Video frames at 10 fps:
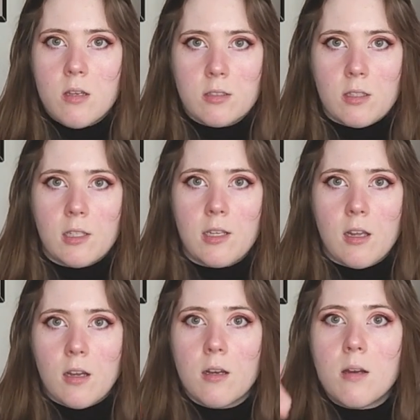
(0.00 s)

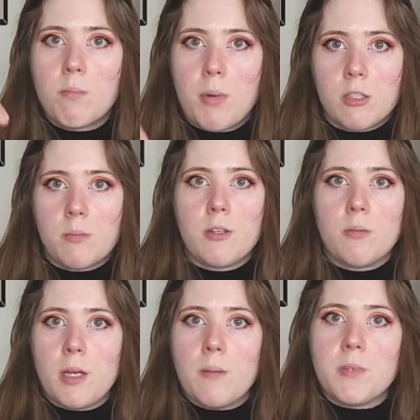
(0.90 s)
Santeria, Palo
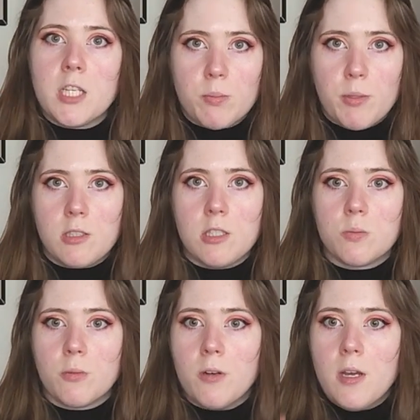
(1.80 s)
Mayombe,
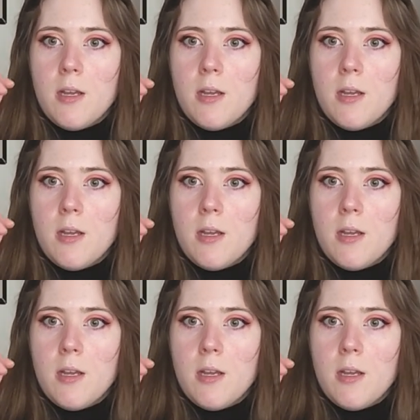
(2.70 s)
Espiritismo,